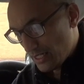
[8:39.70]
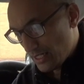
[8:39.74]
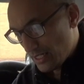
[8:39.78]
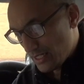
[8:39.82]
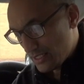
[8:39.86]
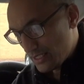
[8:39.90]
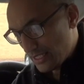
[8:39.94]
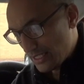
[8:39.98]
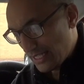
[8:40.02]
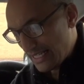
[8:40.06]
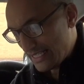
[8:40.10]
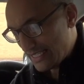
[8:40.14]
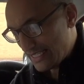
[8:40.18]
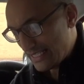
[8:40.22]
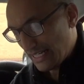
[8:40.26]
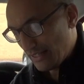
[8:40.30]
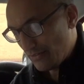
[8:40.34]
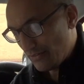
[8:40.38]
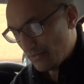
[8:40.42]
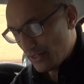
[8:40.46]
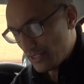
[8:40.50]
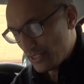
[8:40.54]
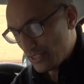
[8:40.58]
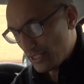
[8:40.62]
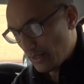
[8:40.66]
So let's say,
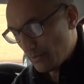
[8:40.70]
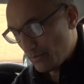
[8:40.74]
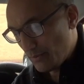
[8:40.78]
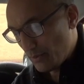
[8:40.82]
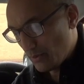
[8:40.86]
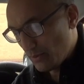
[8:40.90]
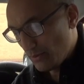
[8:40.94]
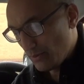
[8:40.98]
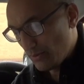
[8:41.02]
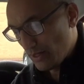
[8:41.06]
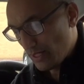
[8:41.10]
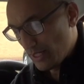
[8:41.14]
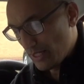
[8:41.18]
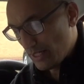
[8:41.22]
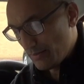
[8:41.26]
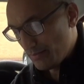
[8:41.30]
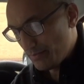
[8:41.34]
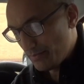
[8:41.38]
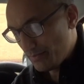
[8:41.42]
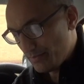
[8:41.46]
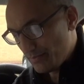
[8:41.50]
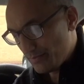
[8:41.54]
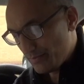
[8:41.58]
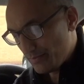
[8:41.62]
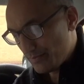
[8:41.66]
for example,
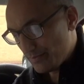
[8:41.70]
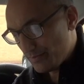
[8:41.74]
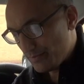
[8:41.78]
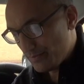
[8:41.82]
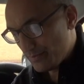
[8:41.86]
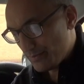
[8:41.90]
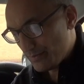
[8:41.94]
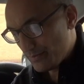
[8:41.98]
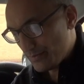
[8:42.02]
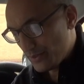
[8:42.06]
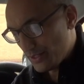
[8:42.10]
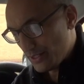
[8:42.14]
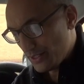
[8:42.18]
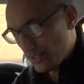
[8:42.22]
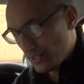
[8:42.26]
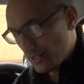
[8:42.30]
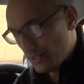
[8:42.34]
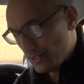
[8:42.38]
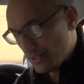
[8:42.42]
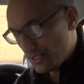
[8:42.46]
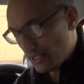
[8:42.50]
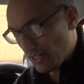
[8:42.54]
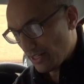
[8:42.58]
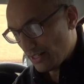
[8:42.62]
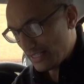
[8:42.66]
you
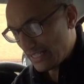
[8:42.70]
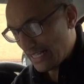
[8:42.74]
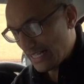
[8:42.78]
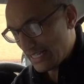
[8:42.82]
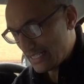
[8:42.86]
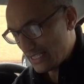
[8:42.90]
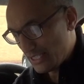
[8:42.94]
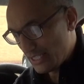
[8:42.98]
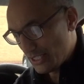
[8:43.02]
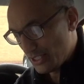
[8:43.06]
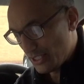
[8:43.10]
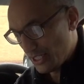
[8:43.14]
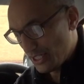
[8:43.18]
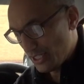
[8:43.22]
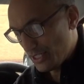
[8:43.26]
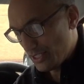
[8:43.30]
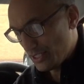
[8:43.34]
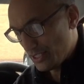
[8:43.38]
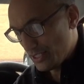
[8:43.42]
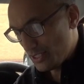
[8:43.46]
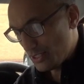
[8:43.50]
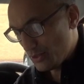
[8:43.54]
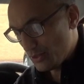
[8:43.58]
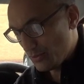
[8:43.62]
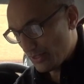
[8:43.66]
started lesson
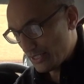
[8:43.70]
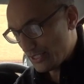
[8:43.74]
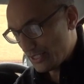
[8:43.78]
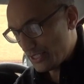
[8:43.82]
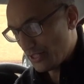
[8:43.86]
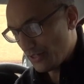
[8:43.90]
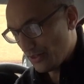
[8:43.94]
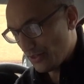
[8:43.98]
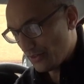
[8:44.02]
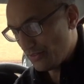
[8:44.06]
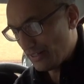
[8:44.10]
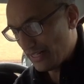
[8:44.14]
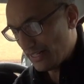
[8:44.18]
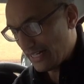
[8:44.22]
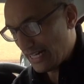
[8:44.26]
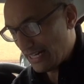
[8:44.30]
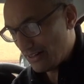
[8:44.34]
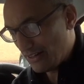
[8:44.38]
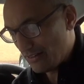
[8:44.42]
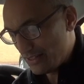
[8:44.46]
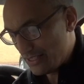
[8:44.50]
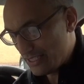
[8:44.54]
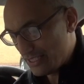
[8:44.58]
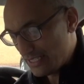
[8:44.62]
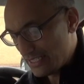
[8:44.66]
and joined 2-3
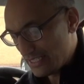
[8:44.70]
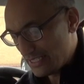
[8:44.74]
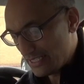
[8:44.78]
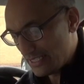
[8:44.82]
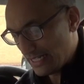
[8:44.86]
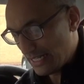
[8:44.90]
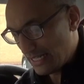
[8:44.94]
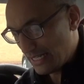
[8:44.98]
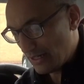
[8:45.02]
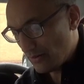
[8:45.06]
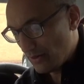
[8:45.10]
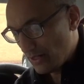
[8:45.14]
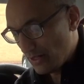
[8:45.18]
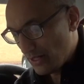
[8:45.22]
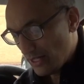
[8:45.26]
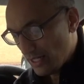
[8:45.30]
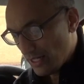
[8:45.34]
carriages now.